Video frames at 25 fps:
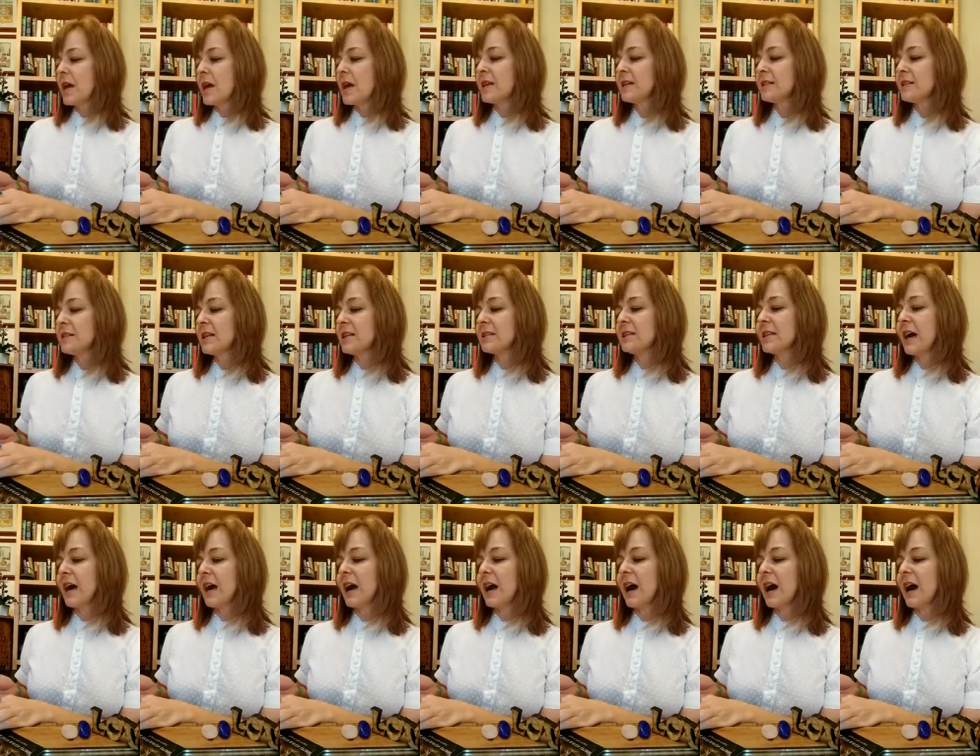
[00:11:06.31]
It says,
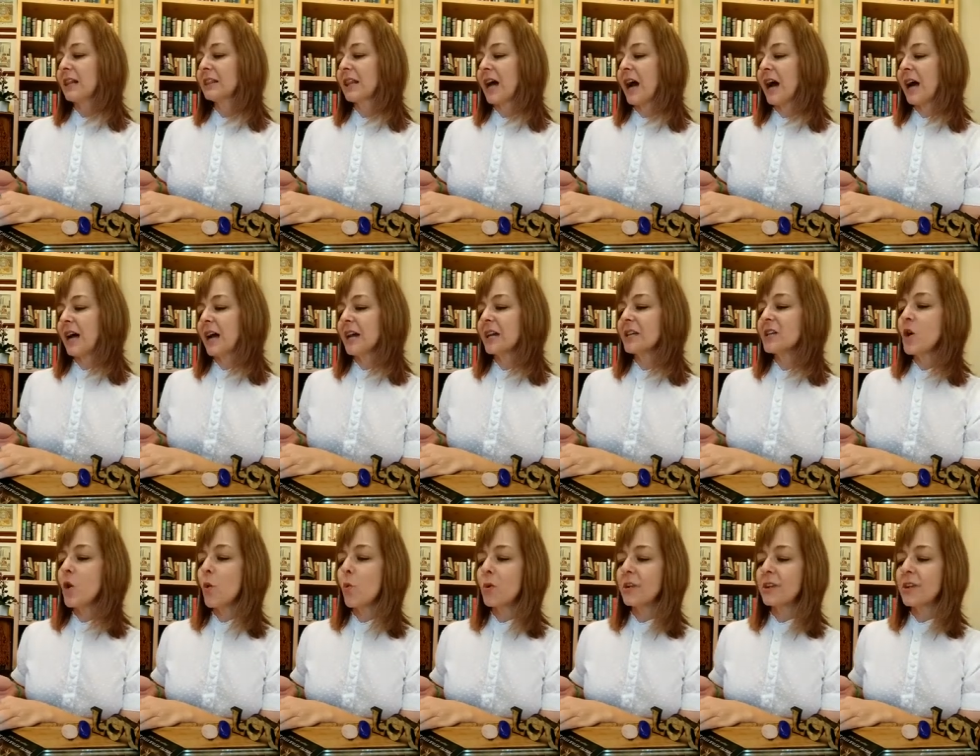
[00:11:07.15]

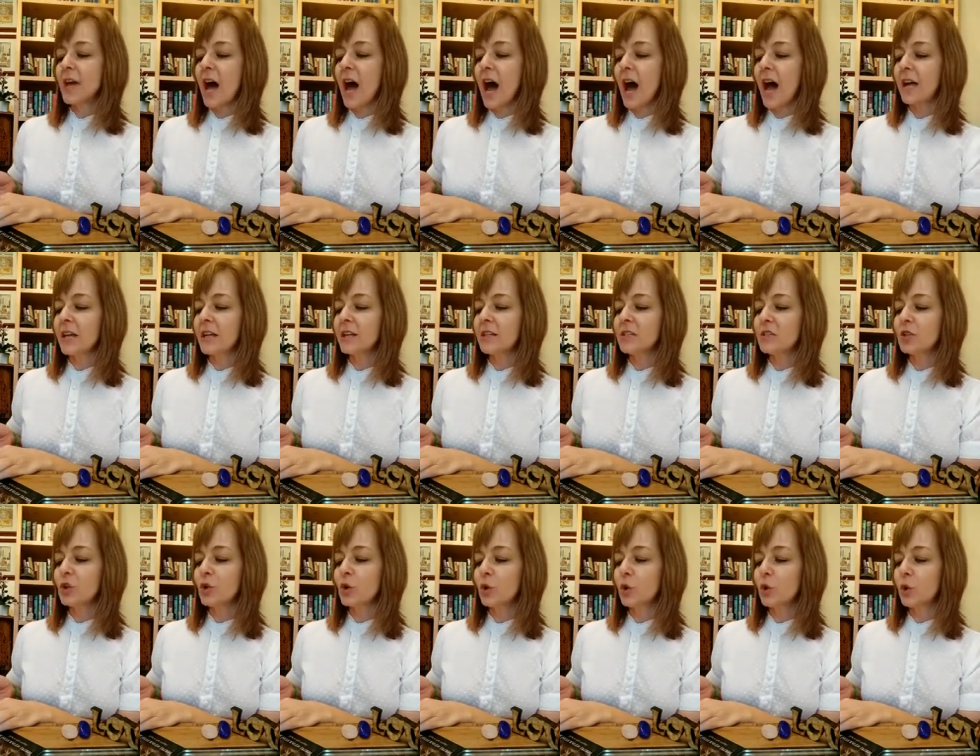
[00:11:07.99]
align with the
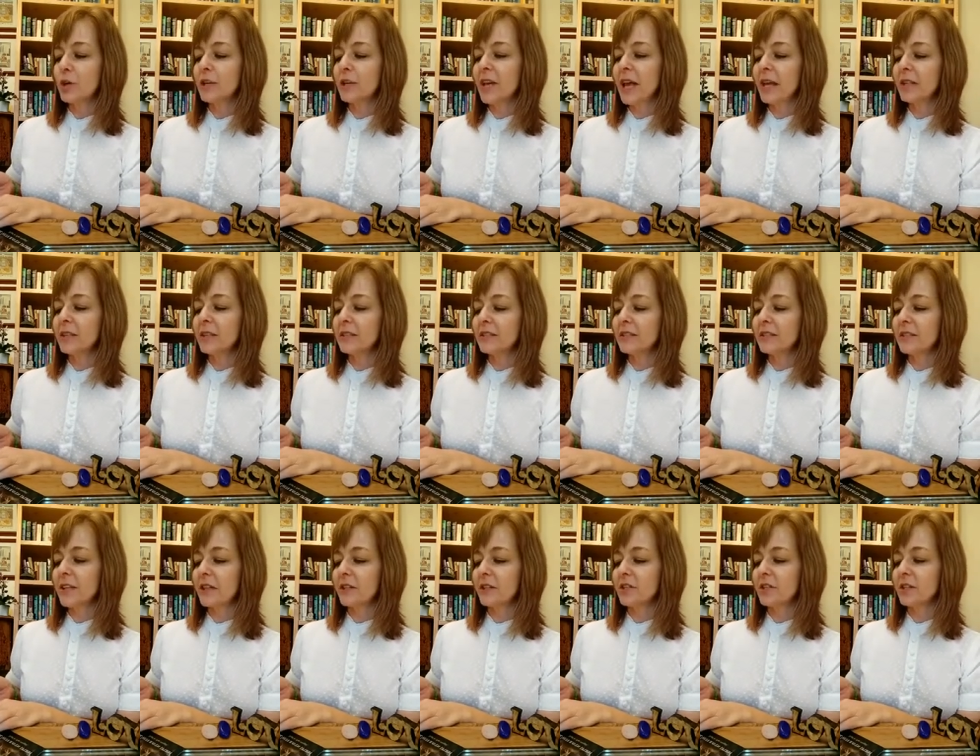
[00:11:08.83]
highest good and
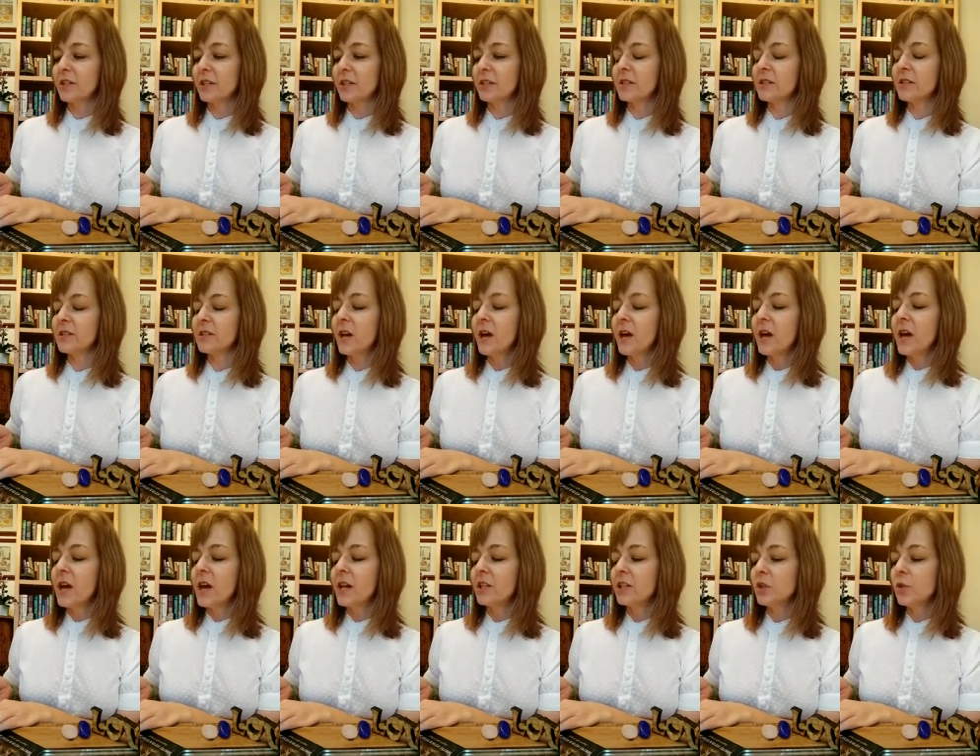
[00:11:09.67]
intentions,
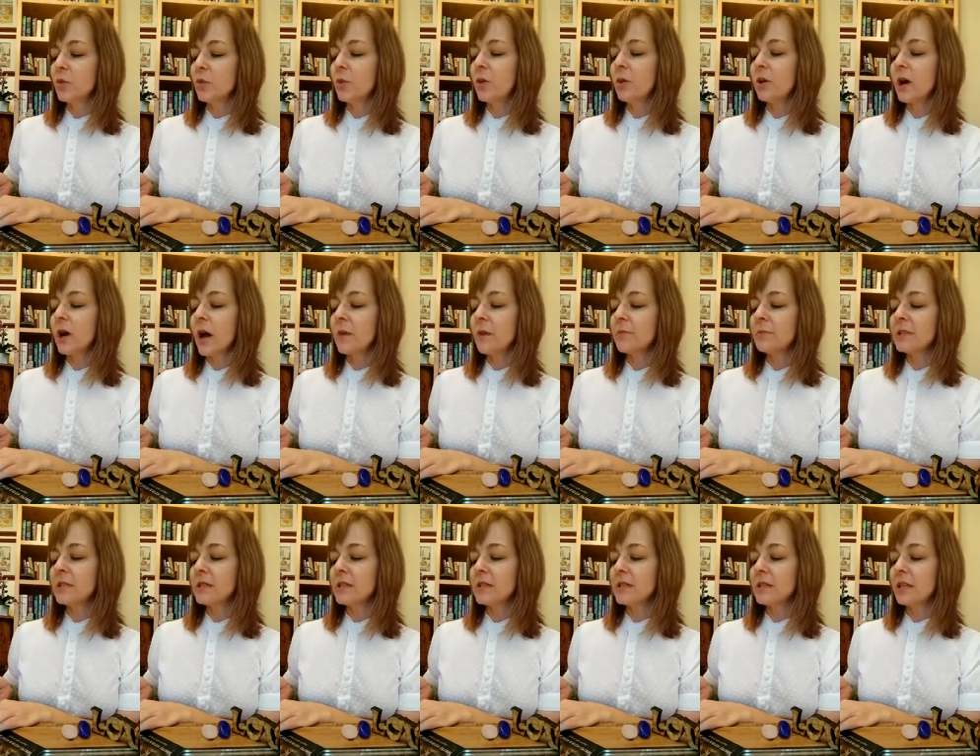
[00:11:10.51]
and you will come
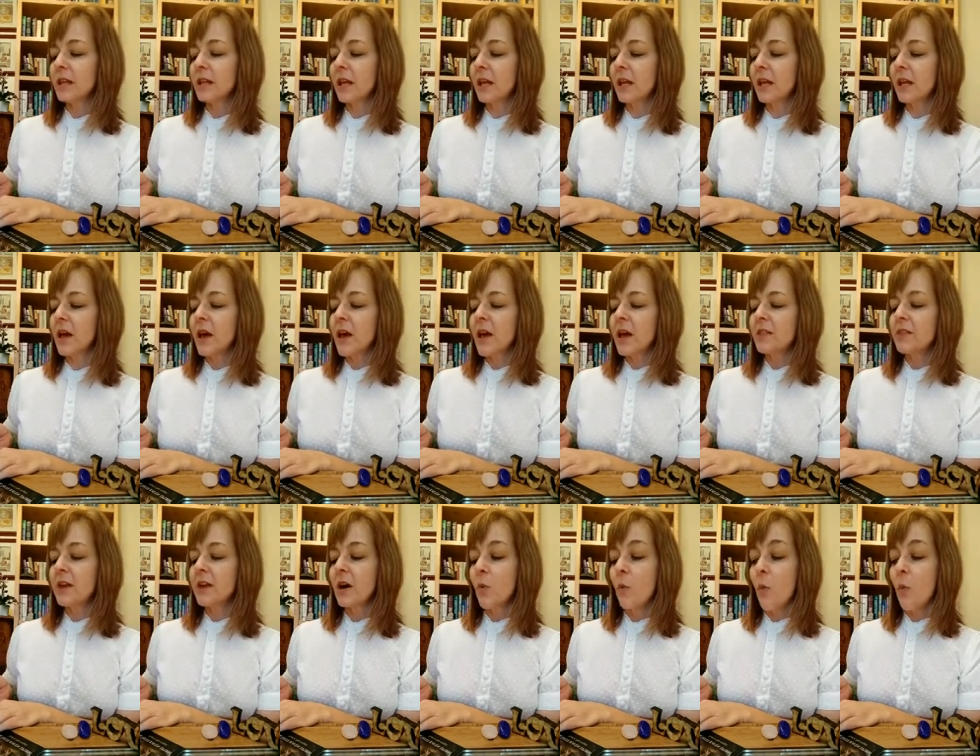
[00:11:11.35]
to see
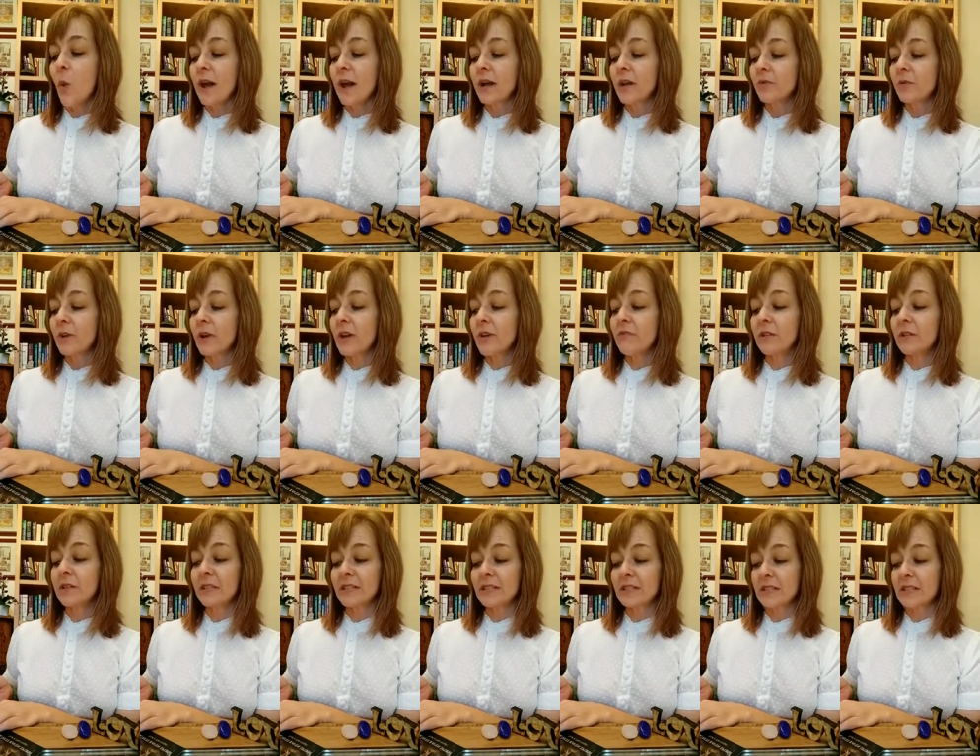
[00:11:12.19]
that White
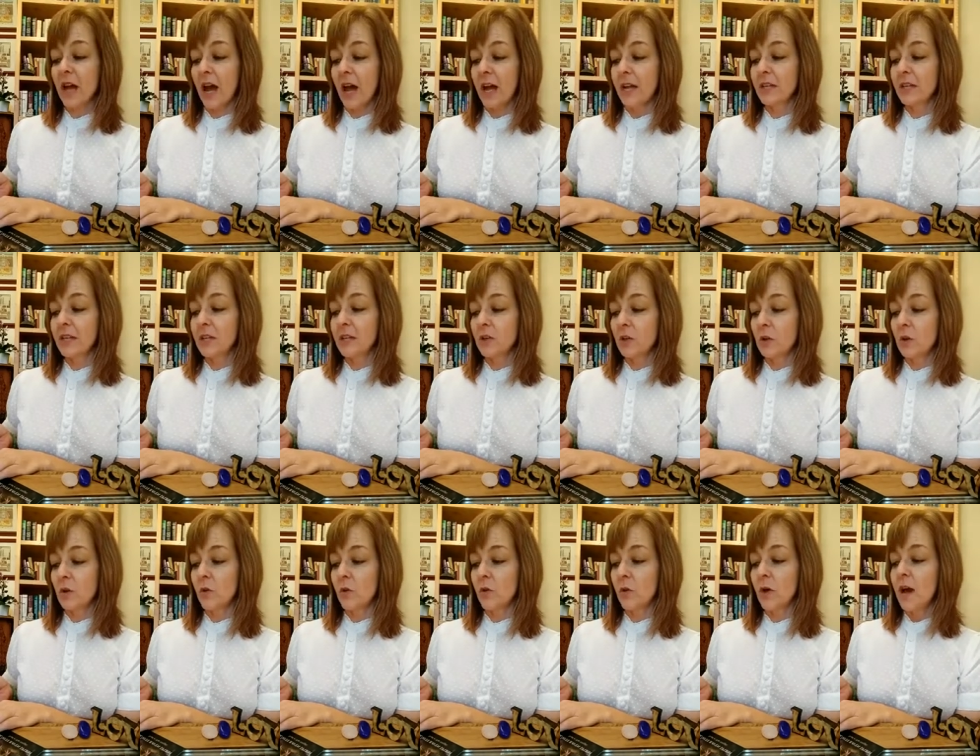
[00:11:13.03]
Raven is guiding
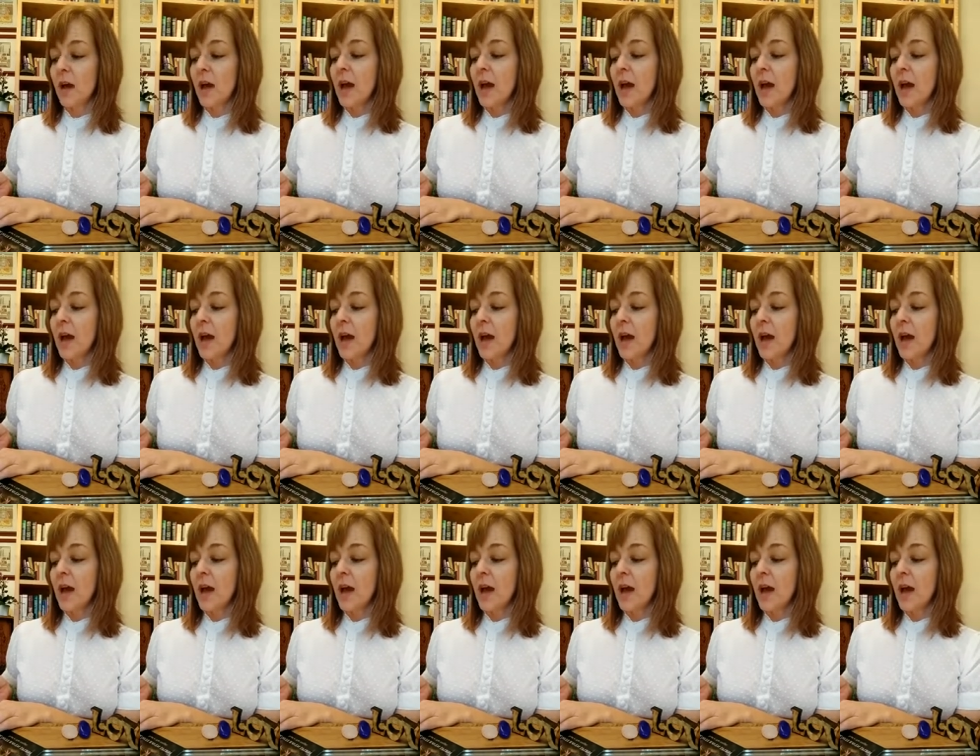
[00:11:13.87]
you